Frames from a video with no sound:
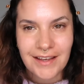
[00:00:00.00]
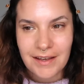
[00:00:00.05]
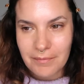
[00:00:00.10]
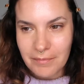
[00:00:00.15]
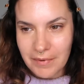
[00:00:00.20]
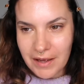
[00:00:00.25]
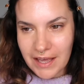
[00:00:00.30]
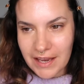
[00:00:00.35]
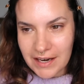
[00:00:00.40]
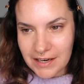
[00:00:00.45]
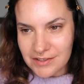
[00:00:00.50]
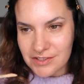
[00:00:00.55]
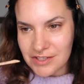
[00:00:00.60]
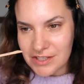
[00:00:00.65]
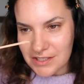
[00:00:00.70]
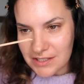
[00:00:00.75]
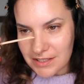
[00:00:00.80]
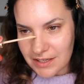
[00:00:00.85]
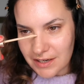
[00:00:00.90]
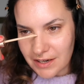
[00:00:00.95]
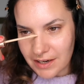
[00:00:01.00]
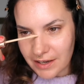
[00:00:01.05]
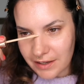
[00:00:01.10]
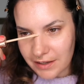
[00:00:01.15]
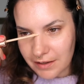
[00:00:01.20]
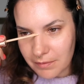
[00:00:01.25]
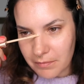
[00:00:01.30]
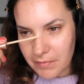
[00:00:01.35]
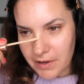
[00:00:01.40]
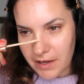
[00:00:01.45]
My energy's at like
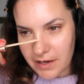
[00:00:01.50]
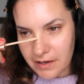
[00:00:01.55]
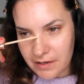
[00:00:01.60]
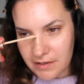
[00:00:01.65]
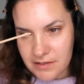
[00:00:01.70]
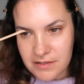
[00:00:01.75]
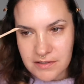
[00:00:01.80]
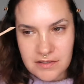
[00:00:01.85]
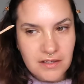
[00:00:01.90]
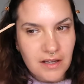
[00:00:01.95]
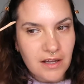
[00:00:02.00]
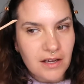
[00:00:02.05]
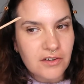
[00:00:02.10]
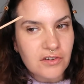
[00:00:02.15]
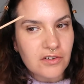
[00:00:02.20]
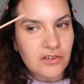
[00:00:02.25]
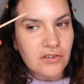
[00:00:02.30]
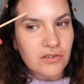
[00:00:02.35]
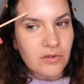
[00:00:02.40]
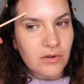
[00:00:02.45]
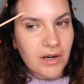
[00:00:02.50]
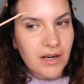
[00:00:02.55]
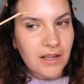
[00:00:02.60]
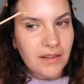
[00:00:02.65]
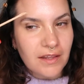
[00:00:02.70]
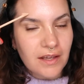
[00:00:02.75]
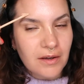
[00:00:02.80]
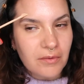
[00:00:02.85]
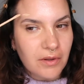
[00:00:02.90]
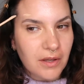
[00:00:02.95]
a minus 120.
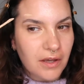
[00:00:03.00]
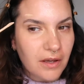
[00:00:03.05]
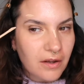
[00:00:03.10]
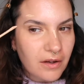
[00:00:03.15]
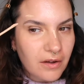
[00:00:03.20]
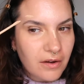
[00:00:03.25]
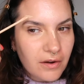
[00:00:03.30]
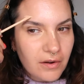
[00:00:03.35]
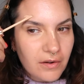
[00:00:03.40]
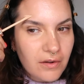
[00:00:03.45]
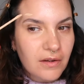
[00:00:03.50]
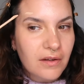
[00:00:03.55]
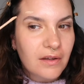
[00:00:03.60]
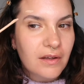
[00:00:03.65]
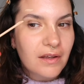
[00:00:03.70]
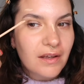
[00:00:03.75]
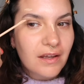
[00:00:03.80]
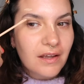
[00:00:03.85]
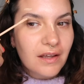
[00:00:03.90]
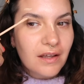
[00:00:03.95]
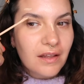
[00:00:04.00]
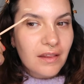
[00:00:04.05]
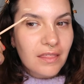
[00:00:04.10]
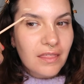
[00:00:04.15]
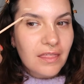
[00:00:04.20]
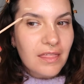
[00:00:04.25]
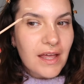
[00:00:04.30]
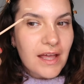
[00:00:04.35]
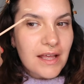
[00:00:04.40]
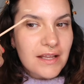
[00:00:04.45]
There we go.
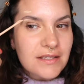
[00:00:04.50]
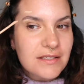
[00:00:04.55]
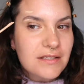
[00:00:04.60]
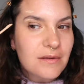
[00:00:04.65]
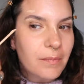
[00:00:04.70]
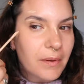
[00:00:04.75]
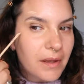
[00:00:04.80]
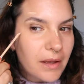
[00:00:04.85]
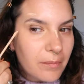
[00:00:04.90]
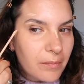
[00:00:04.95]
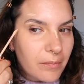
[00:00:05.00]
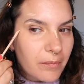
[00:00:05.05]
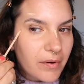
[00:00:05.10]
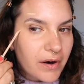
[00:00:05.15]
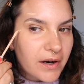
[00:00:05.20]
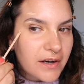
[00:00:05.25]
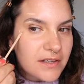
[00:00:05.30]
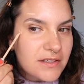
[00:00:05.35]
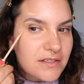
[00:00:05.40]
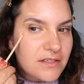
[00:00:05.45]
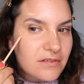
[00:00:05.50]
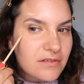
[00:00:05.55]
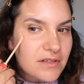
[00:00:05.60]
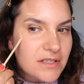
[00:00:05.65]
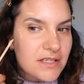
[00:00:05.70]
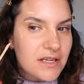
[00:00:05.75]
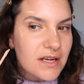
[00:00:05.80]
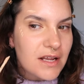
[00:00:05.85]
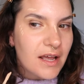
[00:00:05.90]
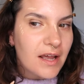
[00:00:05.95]
That's a bit brighter,
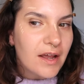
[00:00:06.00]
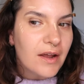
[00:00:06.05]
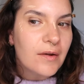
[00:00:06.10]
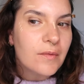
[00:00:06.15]
isn't it?